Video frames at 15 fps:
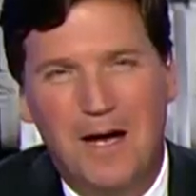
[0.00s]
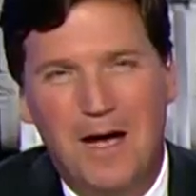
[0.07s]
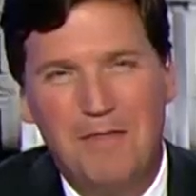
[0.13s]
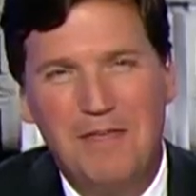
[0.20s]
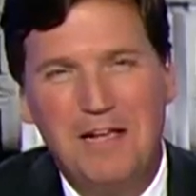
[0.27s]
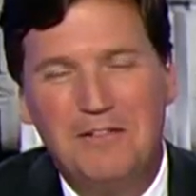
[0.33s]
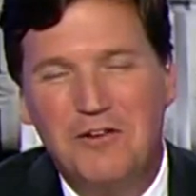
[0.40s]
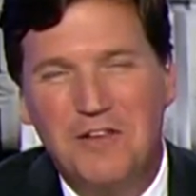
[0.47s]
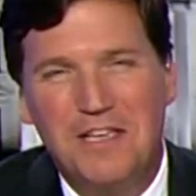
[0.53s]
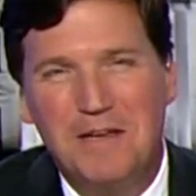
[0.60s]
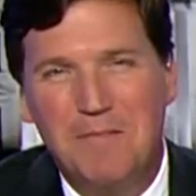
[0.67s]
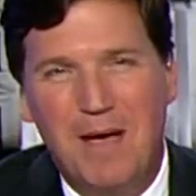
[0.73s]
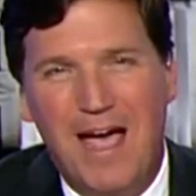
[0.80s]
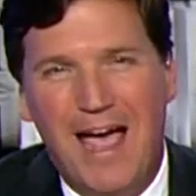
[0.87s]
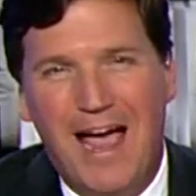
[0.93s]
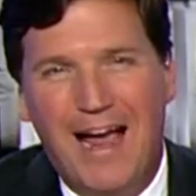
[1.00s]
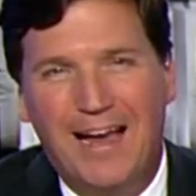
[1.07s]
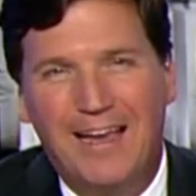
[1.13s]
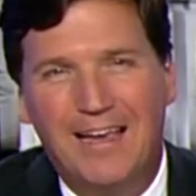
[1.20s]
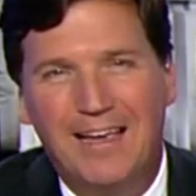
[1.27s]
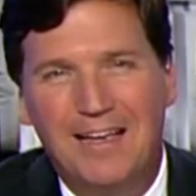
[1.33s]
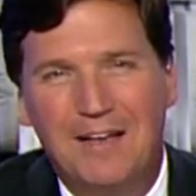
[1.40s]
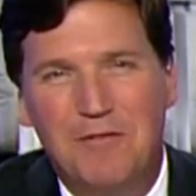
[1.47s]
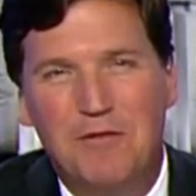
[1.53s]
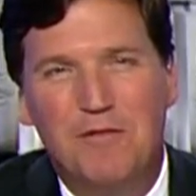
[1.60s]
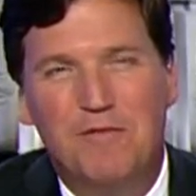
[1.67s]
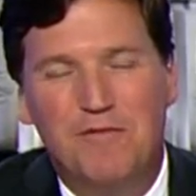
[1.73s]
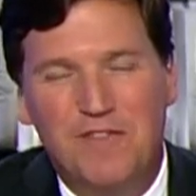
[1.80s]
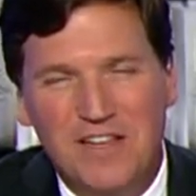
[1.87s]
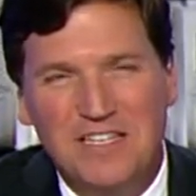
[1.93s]
I think looking back, the
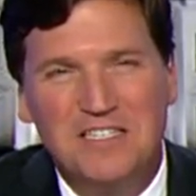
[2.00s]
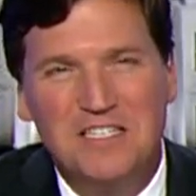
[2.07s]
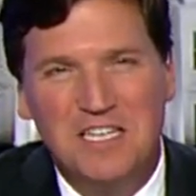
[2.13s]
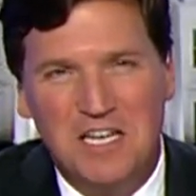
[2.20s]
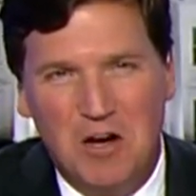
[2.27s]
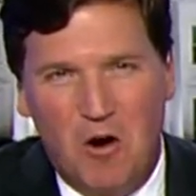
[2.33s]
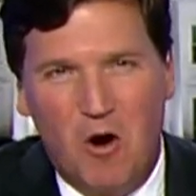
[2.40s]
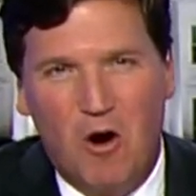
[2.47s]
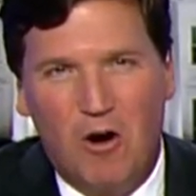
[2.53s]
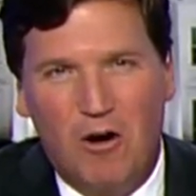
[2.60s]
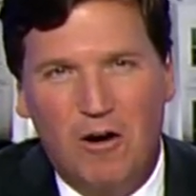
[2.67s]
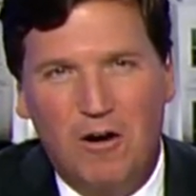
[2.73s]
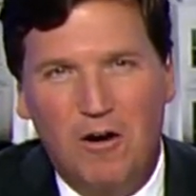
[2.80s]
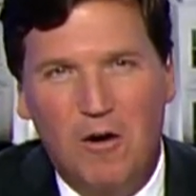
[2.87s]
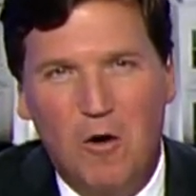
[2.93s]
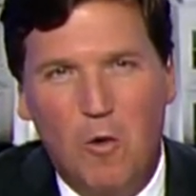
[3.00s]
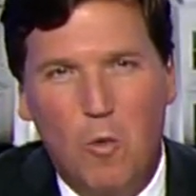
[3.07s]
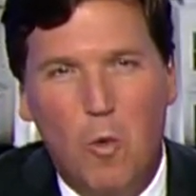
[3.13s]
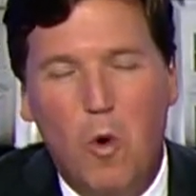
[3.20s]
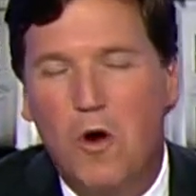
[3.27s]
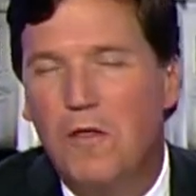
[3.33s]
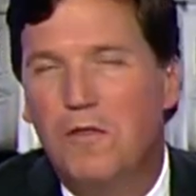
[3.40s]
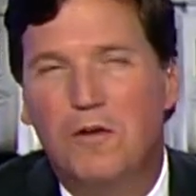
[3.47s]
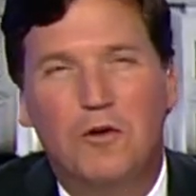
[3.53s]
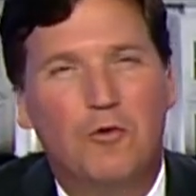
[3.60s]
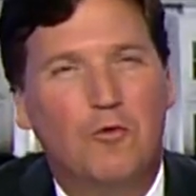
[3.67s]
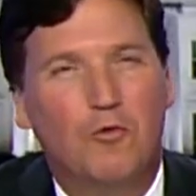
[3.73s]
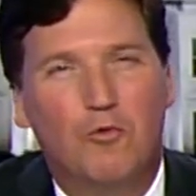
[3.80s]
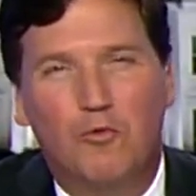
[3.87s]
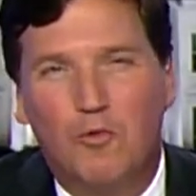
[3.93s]
VCR, one of the
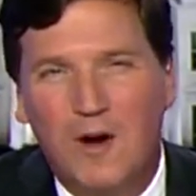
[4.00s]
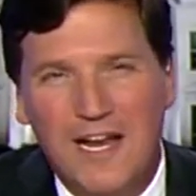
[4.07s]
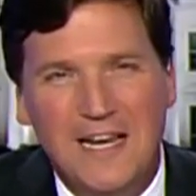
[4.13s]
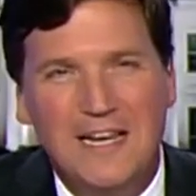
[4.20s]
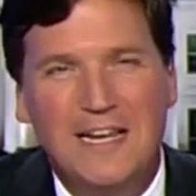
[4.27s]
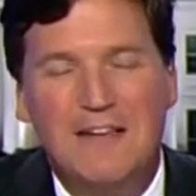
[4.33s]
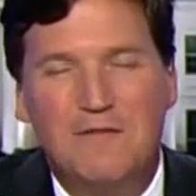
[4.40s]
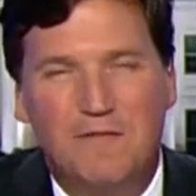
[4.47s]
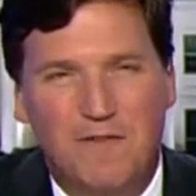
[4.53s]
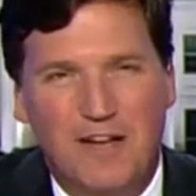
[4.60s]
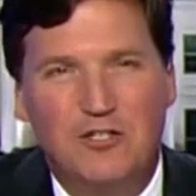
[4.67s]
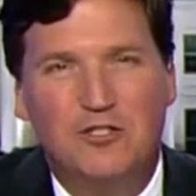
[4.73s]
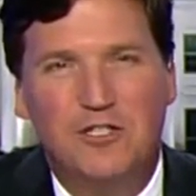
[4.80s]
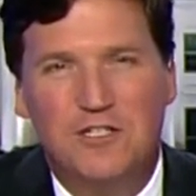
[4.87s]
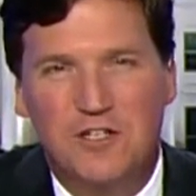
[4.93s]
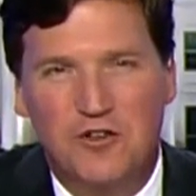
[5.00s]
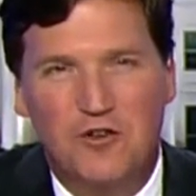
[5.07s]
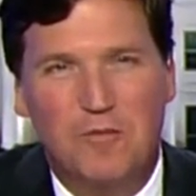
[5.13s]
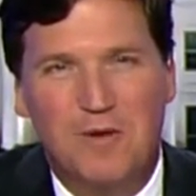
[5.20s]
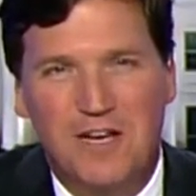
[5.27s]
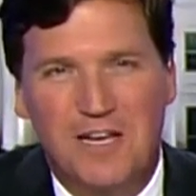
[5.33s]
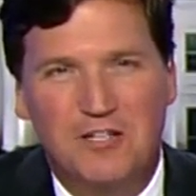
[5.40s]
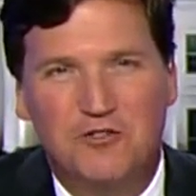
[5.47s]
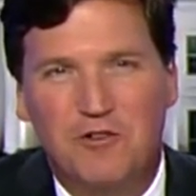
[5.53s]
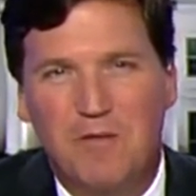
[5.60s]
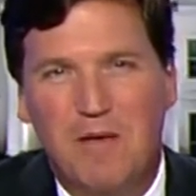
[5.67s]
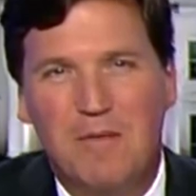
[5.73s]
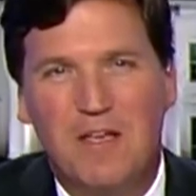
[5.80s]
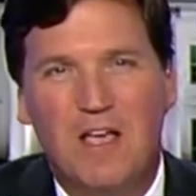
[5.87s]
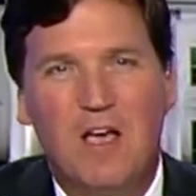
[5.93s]
great inventions in human history,
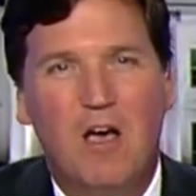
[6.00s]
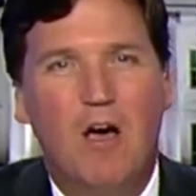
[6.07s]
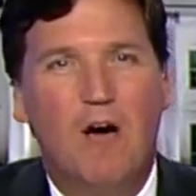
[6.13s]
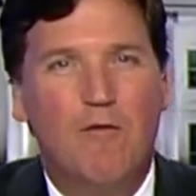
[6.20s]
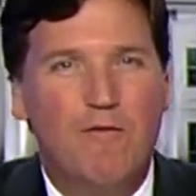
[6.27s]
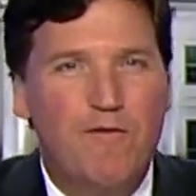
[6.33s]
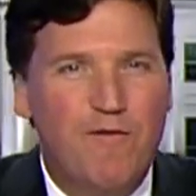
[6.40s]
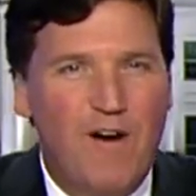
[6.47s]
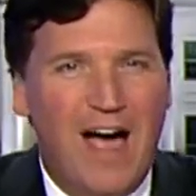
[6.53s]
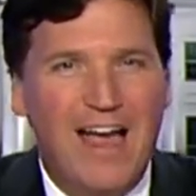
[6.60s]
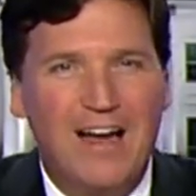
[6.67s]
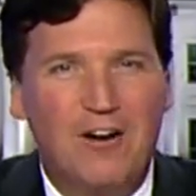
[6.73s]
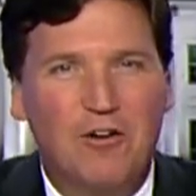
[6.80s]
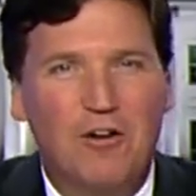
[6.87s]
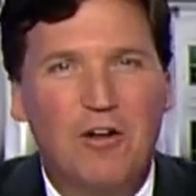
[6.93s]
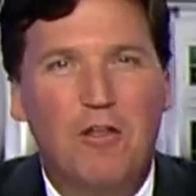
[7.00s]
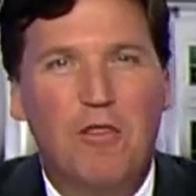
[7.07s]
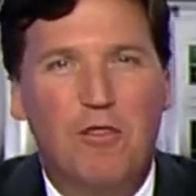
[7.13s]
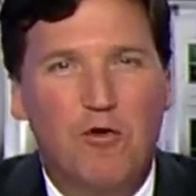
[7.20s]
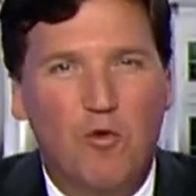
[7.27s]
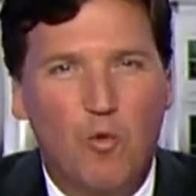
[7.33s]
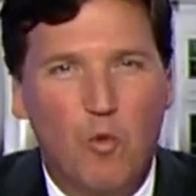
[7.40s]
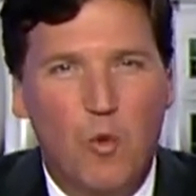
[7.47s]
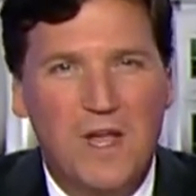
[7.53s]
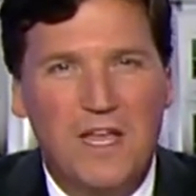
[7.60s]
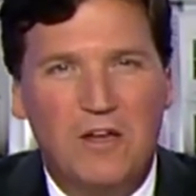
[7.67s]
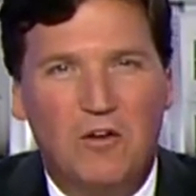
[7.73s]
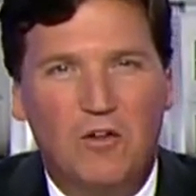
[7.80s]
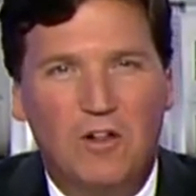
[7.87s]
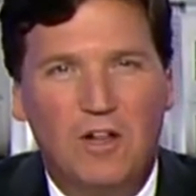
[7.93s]
maybe fire the
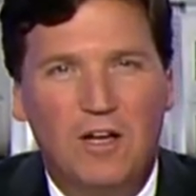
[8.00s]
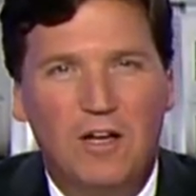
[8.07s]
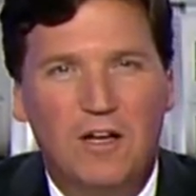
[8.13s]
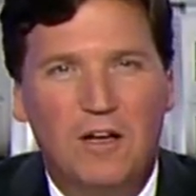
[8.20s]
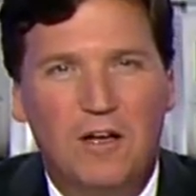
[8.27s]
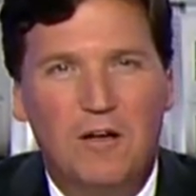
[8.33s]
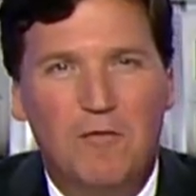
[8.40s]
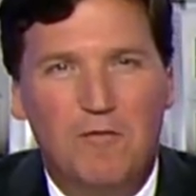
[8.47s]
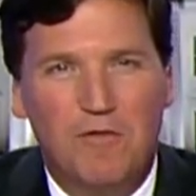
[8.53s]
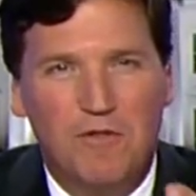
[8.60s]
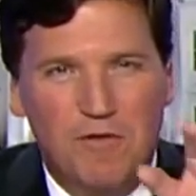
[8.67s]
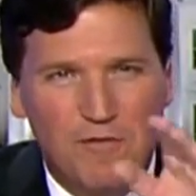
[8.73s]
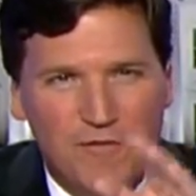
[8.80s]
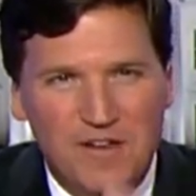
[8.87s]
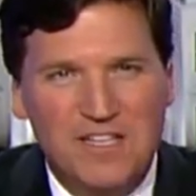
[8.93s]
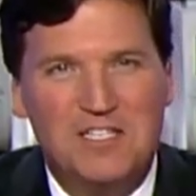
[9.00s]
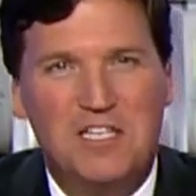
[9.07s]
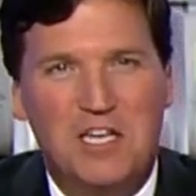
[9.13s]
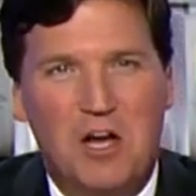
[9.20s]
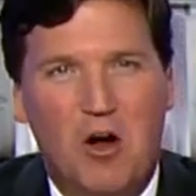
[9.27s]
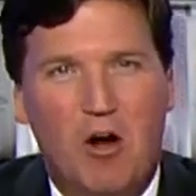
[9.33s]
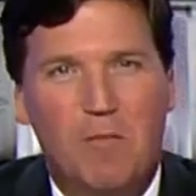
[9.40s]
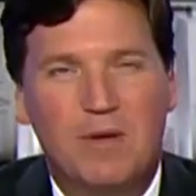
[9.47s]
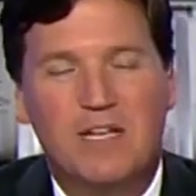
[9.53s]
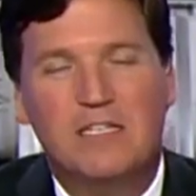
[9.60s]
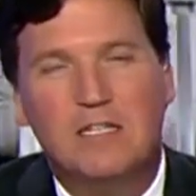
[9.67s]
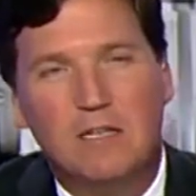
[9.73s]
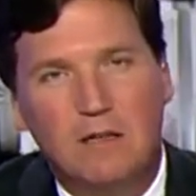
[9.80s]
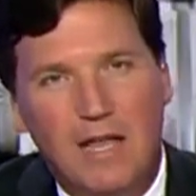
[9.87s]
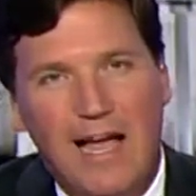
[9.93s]
wheel, the VCR,
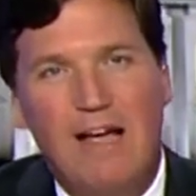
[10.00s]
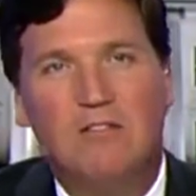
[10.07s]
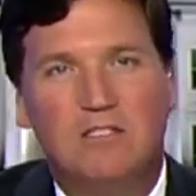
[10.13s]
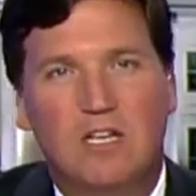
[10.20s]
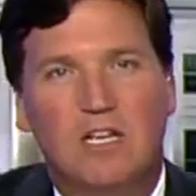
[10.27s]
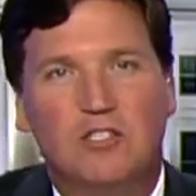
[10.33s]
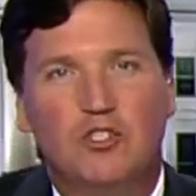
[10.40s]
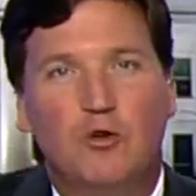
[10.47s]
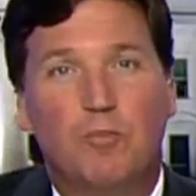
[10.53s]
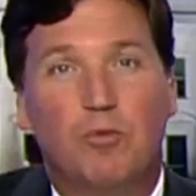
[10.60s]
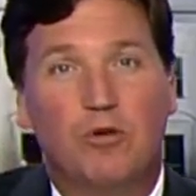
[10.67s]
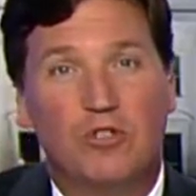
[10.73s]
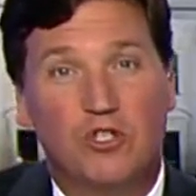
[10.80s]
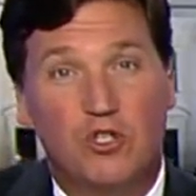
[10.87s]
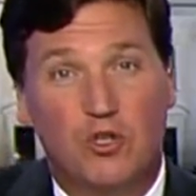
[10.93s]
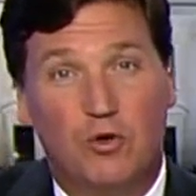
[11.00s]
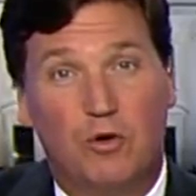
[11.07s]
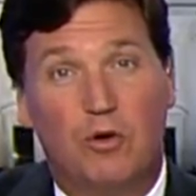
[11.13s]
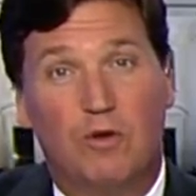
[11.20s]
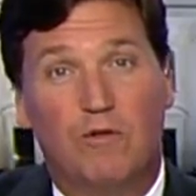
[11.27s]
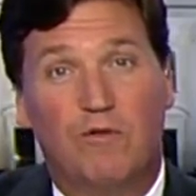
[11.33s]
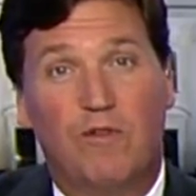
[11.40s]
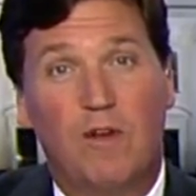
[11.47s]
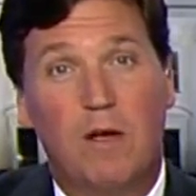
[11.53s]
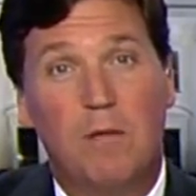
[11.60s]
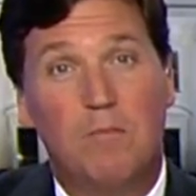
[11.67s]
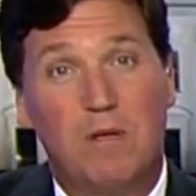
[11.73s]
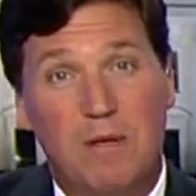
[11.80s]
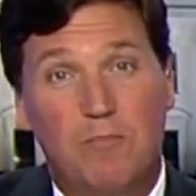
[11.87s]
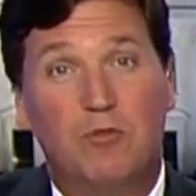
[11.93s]
because it allows us to preserve
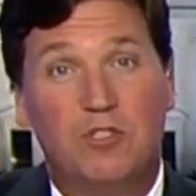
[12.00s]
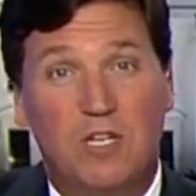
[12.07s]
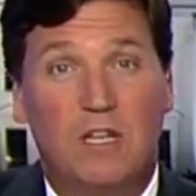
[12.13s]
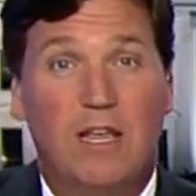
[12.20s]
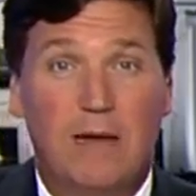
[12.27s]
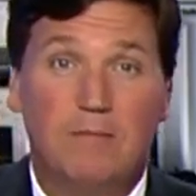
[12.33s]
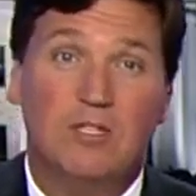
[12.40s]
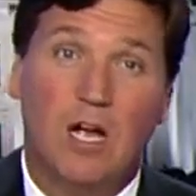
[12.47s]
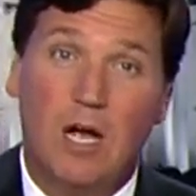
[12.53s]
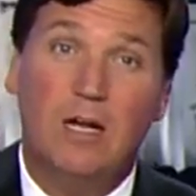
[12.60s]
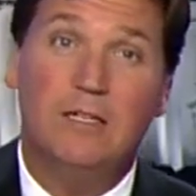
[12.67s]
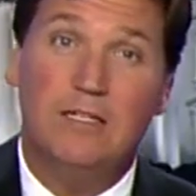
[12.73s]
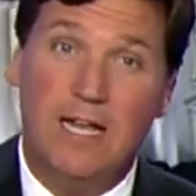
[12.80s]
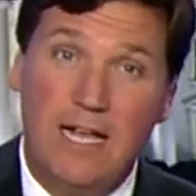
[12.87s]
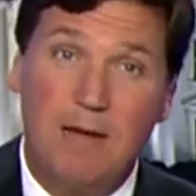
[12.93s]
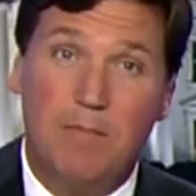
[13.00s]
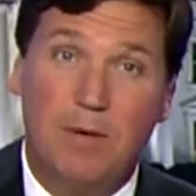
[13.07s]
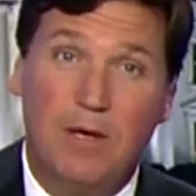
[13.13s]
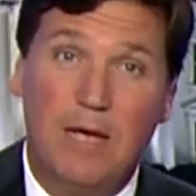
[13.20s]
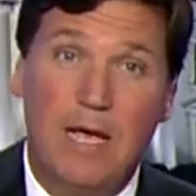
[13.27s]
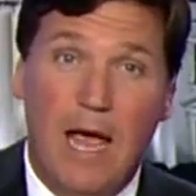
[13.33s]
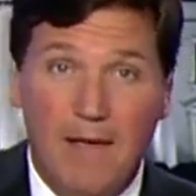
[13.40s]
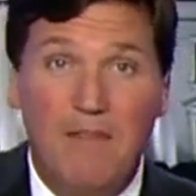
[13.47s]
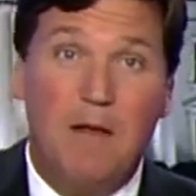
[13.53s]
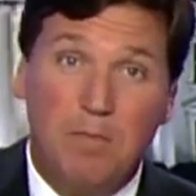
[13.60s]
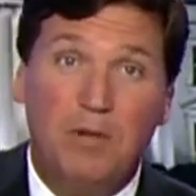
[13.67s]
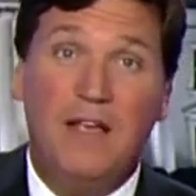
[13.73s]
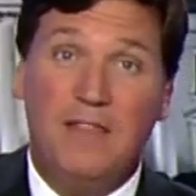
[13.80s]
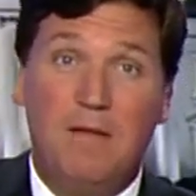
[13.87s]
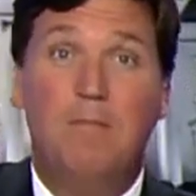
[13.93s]
people's claims on tape. and then
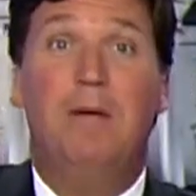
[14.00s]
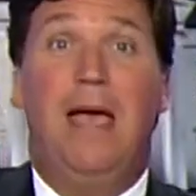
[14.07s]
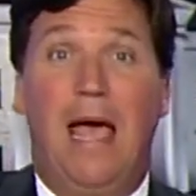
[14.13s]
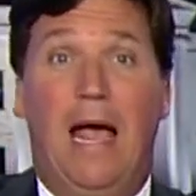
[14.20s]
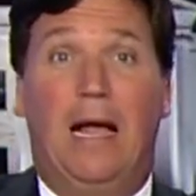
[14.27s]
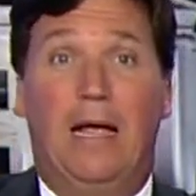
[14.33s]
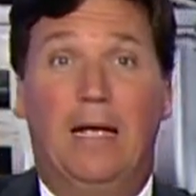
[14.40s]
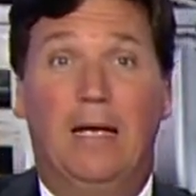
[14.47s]
play them back.